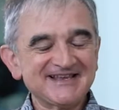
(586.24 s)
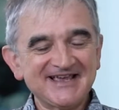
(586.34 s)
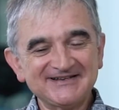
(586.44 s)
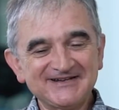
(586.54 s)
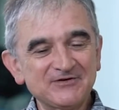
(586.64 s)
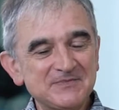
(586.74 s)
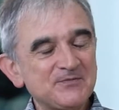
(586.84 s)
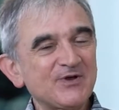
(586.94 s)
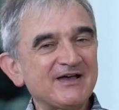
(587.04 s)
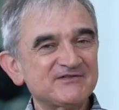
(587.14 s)
uh, different
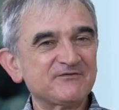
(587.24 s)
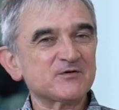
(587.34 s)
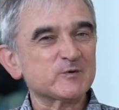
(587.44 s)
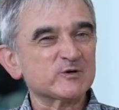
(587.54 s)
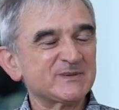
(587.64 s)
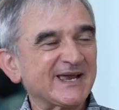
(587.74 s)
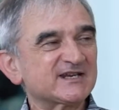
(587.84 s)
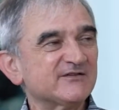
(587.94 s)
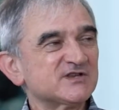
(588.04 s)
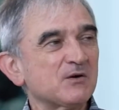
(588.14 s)
people have different
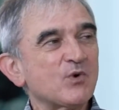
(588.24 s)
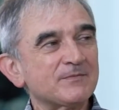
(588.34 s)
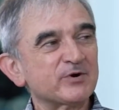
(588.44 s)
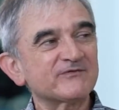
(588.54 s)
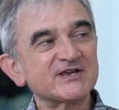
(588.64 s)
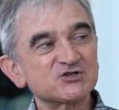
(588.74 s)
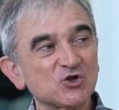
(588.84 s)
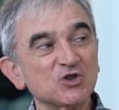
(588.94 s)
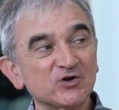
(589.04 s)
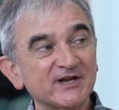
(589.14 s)
perspectives on what
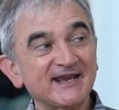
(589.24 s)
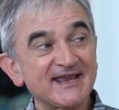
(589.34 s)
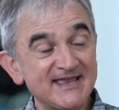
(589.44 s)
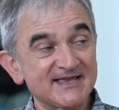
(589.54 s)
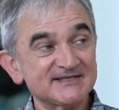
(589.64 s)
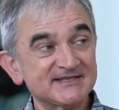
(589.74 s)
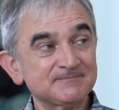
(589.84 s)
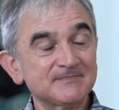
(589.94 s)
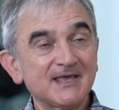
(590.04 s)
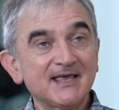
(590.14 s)
professional learning is.
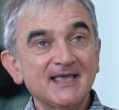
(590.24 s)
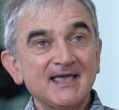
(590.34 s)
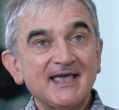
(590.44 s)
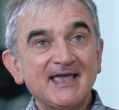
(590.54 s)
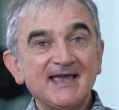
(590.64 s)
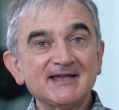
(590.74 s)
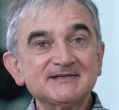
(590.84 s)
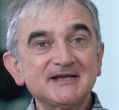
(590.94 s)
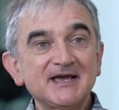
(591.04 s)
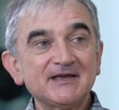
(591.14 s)

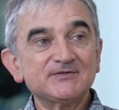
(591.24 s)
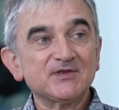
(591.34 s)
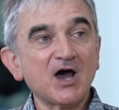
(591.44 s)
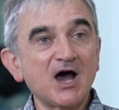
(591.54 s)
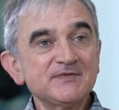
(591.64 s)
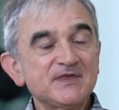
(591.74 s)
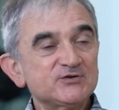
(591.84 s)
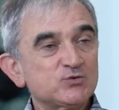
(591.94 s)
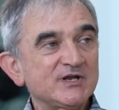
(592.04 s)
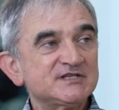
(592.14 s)
And uh, on
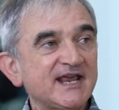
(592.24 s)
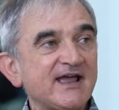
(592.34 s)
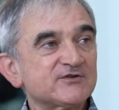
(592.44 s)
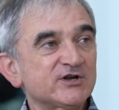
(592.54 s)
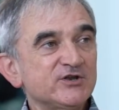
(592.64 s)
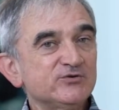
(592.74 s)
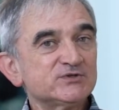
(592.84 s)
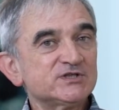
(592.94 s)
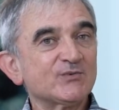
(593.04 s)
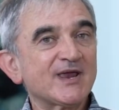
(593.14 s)
those Wednesday
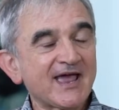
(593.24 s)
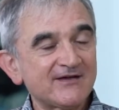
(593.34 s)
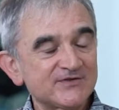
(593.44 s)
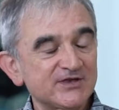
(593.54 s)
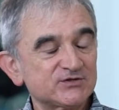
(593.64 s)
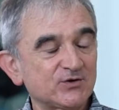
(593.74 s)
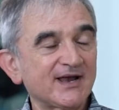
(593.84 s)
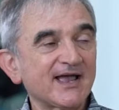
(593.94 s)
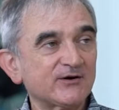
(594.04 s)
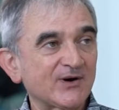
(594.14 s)
afternoons, we have those
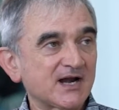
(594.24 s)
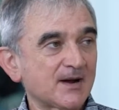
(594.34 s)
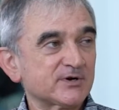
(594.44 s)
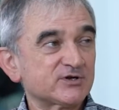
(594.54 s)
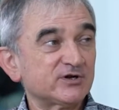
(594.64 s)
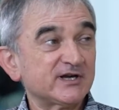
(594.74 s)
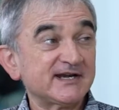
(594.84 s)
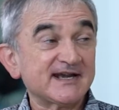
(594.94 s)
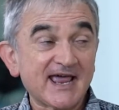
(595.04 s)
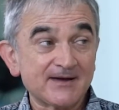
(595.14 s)
great, a great
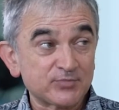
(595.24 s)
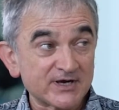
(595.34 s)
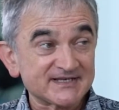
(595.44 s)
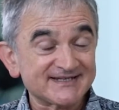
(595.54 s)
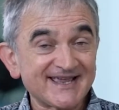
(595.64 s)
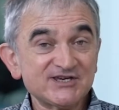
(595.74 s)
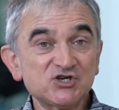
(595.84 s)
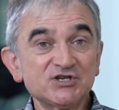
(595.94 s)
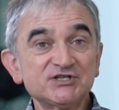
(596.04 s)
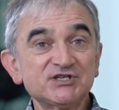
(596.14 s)
opportunity to have
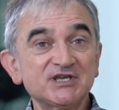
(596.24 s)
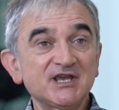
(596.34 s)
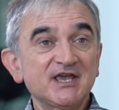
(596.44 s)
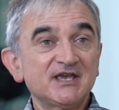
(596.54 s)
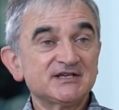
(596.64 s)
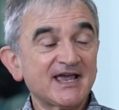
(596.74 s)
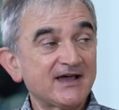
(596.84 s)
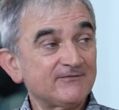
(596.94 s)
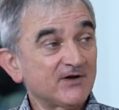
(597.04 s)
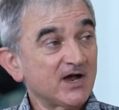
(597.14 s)
presentations, to
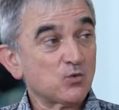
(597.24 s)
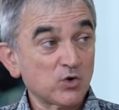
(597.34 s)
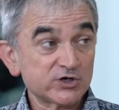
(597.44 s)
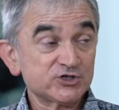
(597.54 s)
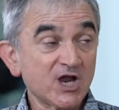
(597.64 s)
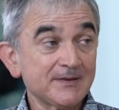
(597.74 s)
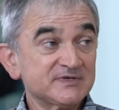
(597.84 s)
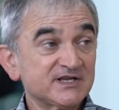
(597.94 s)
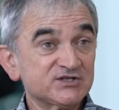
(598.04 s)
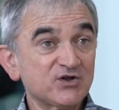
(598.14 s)
have uh,
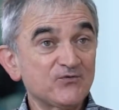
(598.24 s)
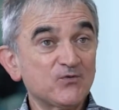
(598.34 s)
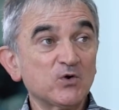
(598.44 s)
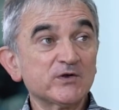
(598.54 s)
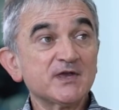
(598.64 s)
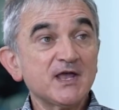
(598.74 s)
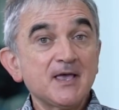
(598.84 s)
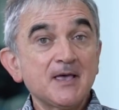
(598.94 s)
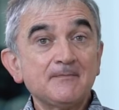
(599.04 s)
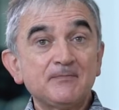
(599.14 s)
workshops and so forth.
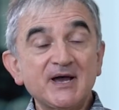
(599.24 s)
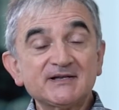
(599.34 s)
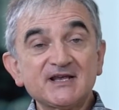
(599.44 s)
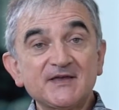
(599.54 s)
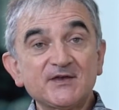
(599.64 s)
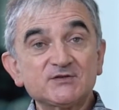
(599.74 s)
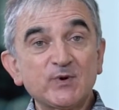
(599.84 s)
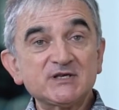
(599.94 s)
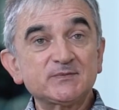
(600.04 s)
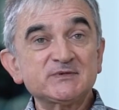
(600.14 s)
But uh, those
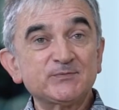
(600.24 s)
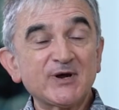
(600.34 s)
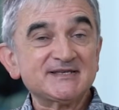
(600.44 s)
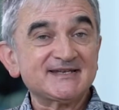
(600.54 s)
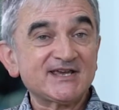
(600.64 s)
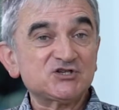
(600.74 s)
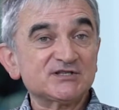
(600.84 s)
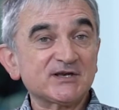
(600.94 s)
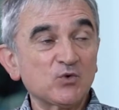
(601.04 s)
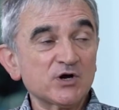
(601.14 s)
pres
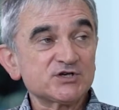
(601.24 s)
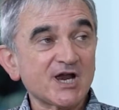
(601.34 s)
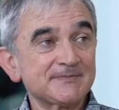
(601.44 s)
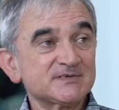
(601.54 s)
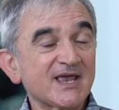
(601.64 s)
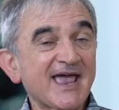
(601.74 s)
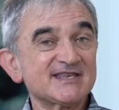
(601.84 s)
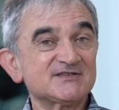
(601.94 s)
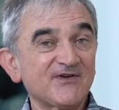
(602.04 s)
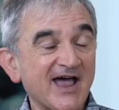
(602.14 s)
presentations and workshops,
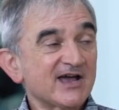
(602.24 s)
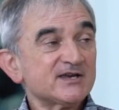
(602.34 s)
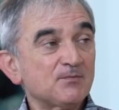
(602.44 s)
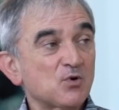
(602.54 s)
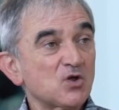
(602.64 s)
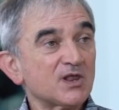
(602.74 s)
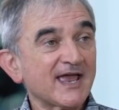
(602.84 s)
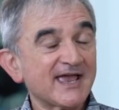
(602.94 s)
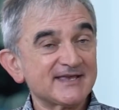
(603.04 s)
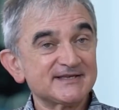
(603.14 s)
as valuable
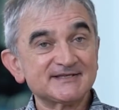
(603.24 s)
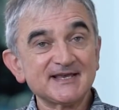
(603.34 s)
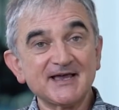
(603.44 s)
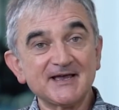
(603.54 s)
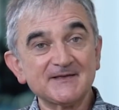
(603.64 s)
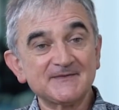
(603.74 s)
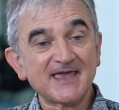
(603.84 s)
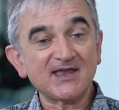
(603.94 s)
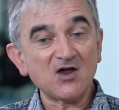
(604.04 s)
as uh, they